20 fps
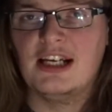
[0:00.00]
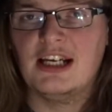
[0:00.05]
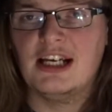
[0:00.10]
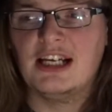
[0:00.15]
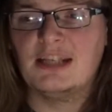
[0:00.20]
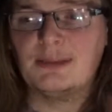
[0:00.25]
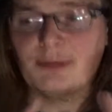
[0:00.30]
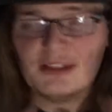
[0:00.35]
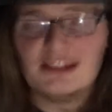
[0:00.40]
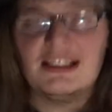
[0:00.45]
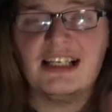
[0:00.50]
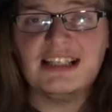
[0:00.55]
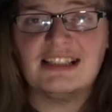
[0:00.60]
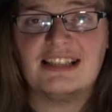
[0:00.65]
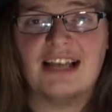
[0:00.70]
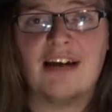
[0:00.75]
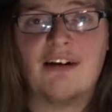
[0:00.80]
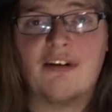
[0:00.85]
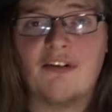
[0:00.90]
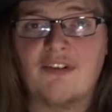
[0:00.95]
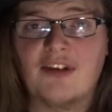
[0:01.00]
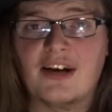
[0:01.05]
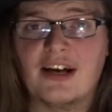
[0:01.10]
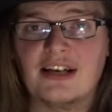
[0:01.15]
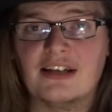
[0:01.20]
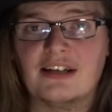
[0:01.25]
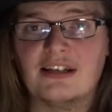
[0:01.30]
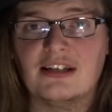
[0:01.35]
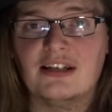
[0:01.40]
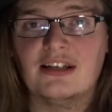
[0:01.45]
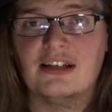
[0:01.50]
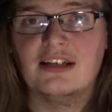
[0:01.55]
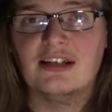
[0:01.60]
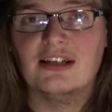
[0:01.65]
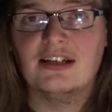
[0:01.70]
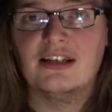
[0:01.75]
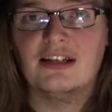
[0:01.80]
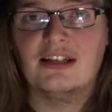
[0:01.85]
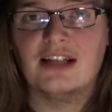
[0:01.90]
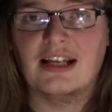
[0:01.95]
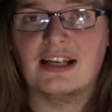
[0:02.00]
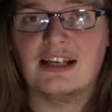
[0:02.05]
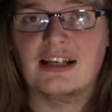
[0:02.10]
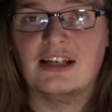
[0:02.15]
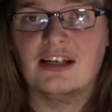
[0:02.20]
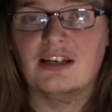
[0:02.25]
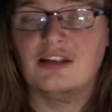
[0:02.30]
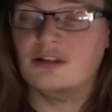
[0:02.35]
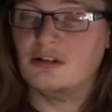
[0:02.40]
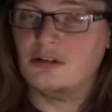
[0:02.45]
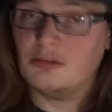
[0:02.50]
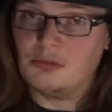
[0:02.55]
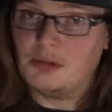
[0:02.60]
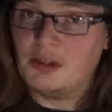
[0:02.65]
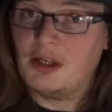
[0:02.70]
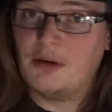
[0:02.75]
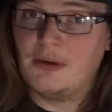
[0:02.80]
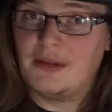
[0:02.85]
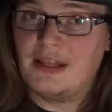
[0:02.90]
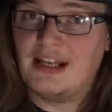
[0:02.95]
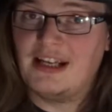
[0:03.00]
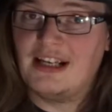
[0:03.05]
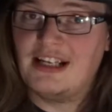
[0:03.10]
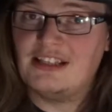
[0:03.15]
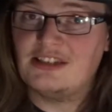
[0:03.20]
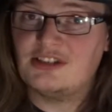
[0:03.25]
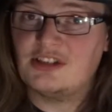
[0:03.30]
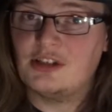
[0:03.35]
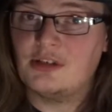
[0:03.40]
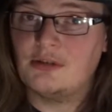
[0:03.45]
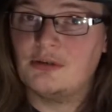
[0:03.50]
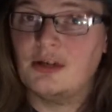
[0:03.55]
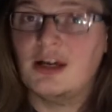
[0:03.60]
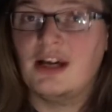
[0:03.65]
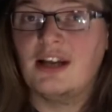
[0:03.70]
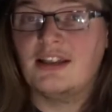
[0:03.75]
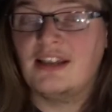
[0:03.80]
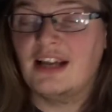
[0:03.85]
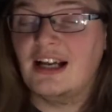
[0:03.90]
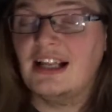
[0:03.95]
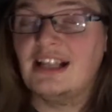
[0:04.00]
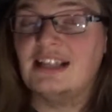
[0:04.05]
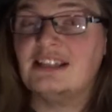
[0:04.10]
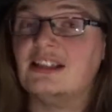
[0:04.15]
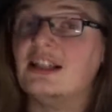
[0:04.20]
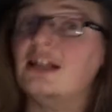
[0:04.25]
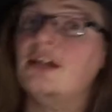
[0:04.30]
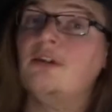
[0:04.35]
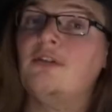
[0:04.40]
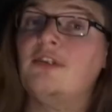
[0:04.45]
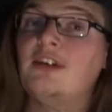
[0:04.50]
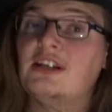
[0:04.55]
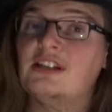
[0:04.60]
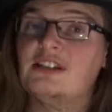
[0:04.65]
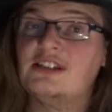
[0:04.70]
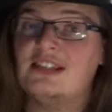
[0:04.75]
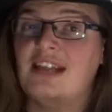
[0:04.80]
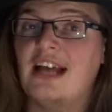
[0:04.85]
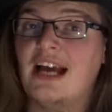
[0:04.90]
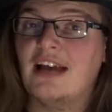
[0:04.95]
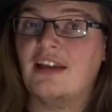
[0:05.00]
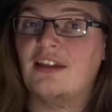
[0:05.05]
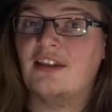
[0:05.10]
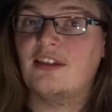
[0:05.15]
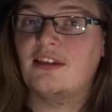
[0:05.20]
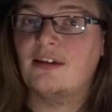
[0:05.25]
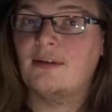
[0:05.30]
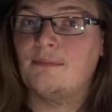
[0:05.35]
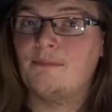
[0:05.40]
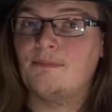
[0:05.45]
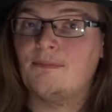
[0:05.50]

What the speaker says: It's because he's terrified. Like, we know what that leads to. That leads to Littlefinger's death.